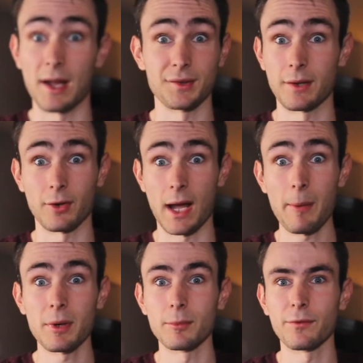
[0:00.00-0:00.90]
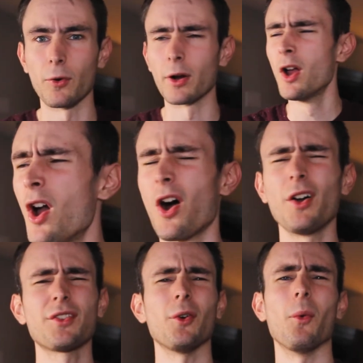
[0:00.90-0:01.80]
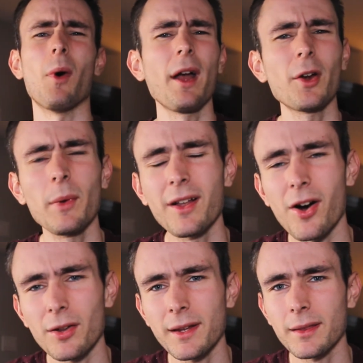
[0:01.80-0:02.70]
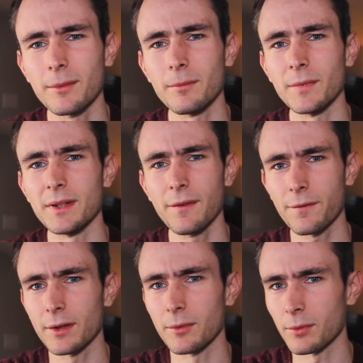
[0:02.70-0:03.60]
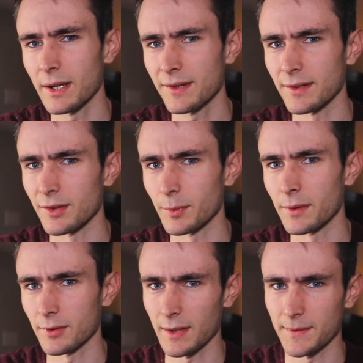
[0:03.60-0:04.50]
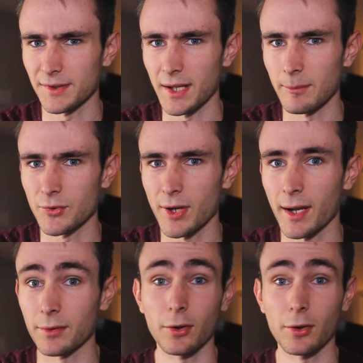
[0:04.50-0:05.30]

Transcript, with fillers: has never happened before. Also, why are we calling them different races when they're at the same track?